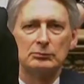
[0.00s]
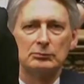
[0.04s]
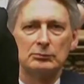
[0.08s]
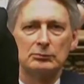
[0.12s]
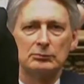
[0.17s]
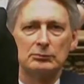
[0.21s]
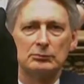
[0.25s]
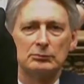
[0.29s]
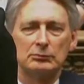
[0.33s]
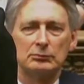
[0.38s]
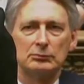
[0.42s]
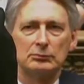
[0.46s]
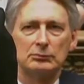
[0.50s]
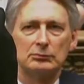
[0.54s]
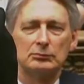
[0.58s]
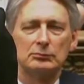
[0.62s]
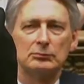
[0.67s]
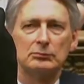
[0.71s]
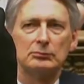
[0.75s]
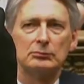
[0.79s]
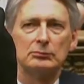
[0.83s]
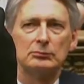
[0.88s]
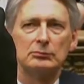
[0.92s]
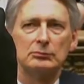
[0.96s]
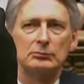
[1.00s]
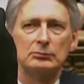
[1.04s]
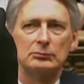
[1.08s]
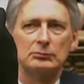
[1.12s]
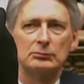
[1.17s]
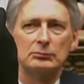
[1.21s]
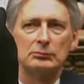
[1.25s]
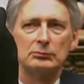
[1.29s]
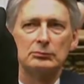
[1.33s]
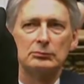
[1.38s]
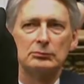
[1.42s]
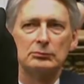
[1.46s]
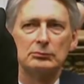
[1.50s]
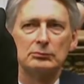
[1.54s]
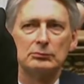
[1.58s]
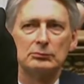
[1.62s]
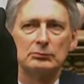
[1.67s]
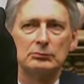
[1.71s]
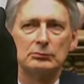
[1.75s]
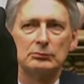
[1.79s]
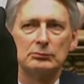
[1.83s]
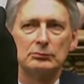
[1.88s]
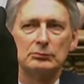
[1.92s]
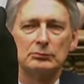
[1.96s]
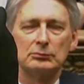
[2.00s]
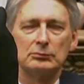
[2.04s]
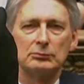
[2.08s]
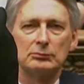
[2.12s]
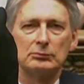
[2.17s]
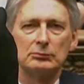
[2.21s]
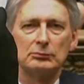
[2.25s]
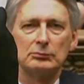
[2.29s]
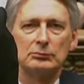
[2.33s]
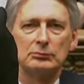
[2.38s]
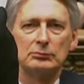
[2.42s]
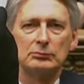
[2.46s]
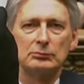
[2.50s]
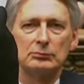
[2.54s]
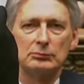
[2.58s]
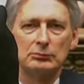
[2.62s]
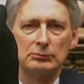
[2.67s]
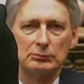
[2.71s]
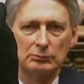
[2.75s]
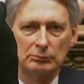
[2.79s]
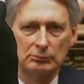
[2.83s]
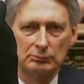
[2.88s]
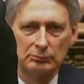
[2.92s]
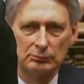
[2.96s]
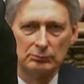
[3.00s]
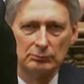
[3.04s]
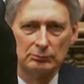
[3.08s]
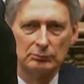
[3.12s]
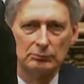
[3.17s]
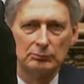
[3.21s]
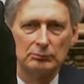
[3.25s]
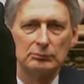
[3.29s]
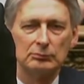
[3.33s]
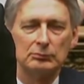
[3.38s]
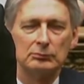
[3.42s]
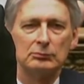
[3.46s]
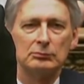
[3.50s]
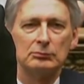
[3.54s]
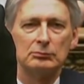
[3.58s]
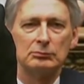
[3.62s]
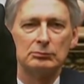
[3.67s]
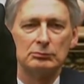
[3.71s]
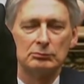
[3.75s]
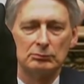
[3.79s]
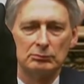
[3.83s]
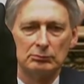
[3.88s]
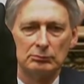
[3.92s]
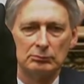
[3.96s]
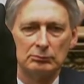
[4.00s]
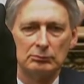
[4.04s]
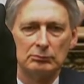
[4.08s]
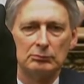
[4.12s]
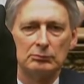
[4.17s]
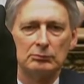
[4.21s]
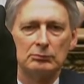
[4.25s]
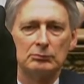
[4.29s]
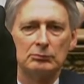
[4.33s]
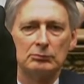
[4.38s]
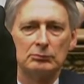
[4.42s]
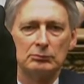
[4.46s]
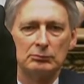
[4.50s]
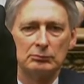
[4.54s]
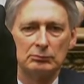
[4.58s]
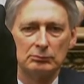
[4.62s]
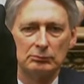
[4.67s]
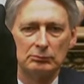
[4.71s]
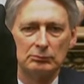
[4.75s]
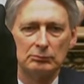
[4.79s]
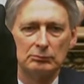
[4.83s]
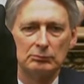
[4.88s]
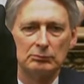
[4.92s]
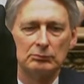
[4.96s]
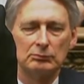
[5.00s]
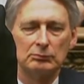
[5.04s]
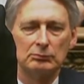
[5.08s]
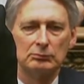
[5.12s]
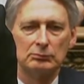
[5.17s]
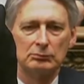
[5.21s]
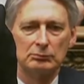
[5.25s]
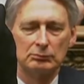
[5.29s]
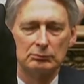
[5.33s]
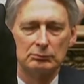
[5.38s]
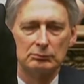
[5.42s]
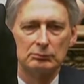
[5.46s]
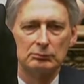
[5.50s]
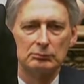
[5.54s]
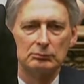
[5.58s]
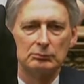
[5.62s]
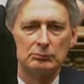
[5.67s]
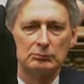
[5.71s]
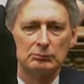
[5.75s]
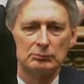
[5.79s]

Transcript: The person shown says nothing.